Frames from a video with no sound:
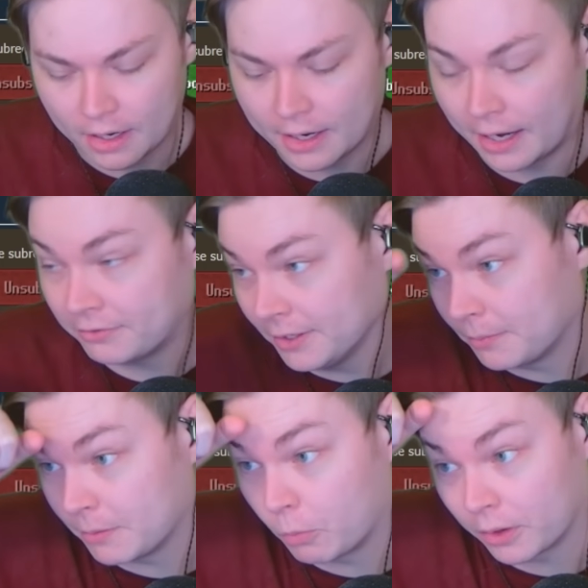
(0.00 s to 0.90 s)
I think it'd
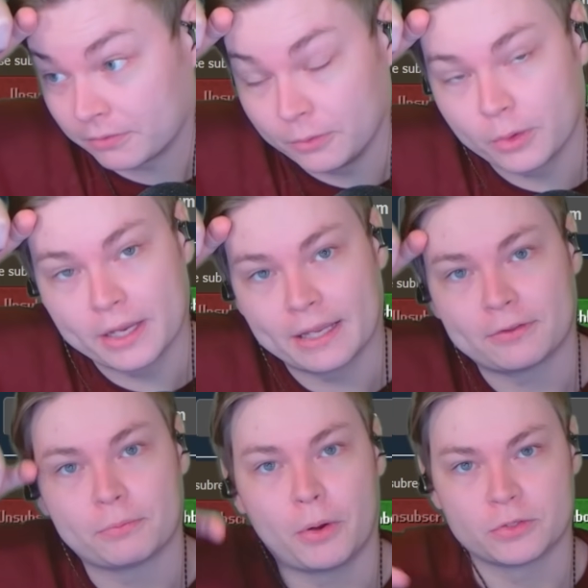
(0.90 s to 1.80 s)
be worth looking at
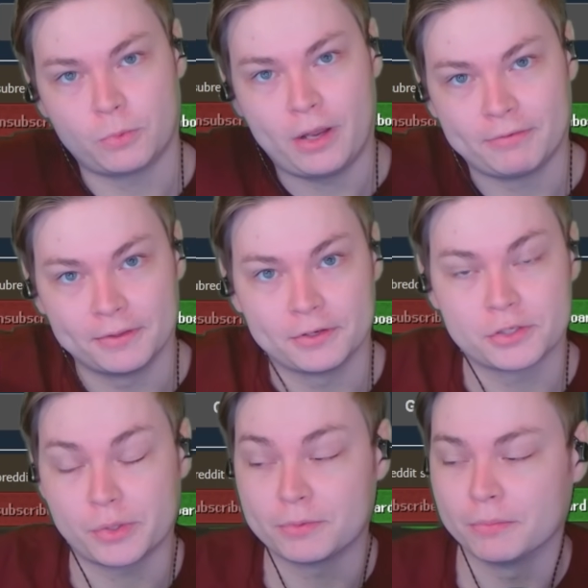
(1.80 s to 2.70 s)
this post. We'll have it in the
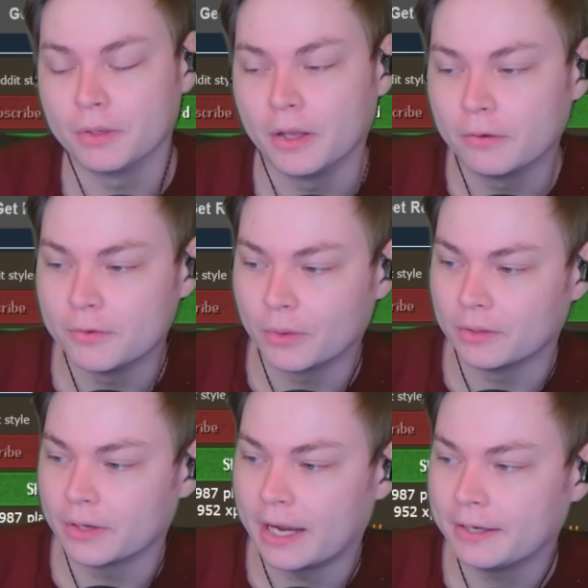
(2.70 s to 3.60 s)
description below if you want to
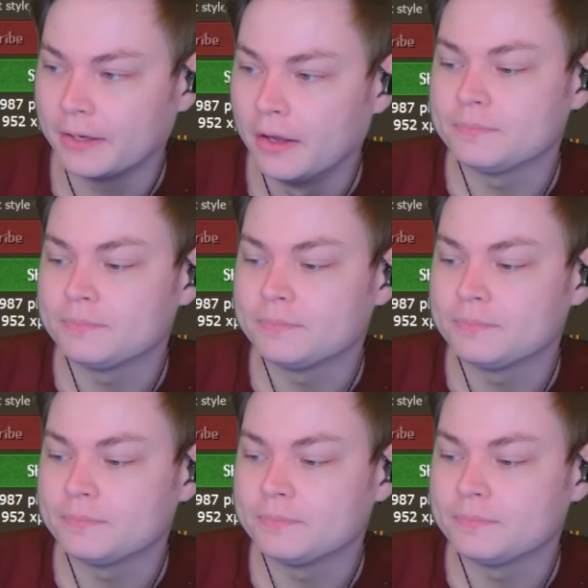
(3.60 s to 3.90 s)
look at it.